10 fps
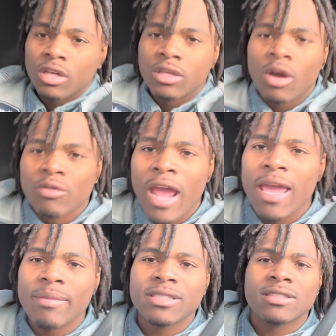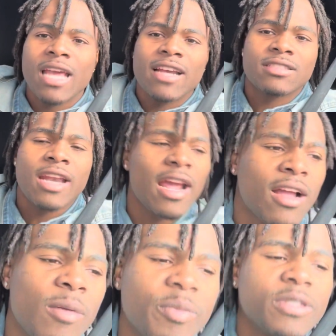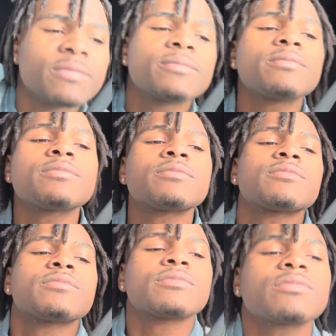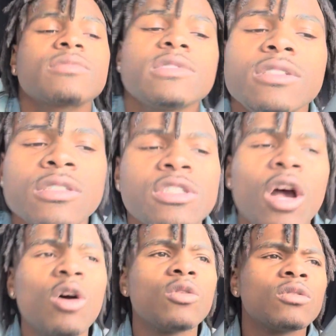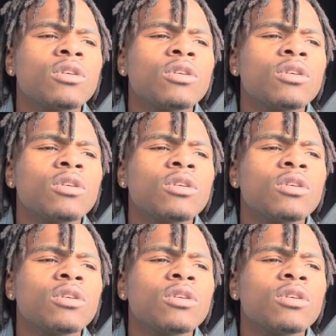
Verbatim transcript: your name is attached to that company. So